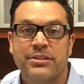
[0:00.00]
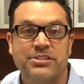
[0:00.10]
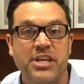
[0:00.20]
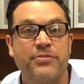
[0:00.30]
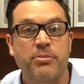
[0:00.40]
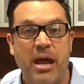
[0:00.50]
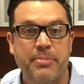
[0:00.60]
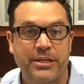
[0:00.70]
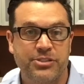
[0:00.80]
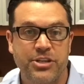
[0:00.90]
to see if you might
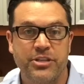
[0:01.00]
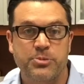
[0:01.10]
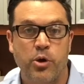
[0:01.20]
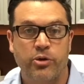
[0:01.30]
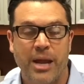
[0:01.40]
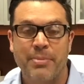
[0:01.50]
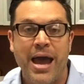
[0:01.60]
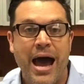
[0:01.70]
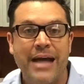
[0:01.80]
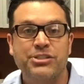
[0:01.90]
be interested in this program.
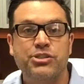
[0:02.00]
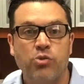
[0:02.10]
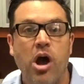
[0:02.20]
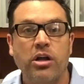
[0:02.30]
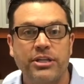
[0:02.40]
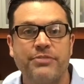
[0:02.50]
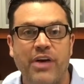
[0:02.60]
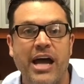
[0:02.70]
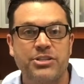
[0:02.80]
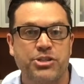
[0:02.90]
I strongly
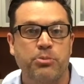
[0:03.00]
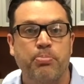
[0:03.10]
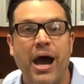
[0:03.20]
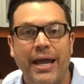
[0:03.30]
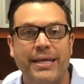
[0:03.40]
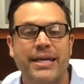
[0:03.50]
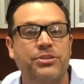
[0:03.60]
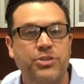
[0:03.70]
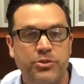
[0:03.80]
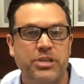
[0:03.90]
advise you buy
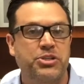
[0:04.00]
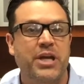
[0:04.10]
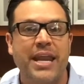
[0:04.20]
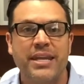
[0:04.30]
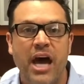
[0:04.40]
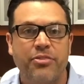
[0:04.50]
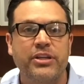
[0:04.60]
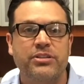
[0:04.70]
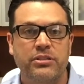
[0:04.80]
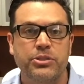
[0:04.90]
in, do this. You got
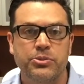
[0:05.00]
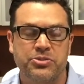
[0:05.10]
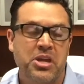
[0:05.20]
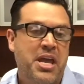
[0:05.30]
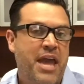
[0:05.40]
nothing to lose.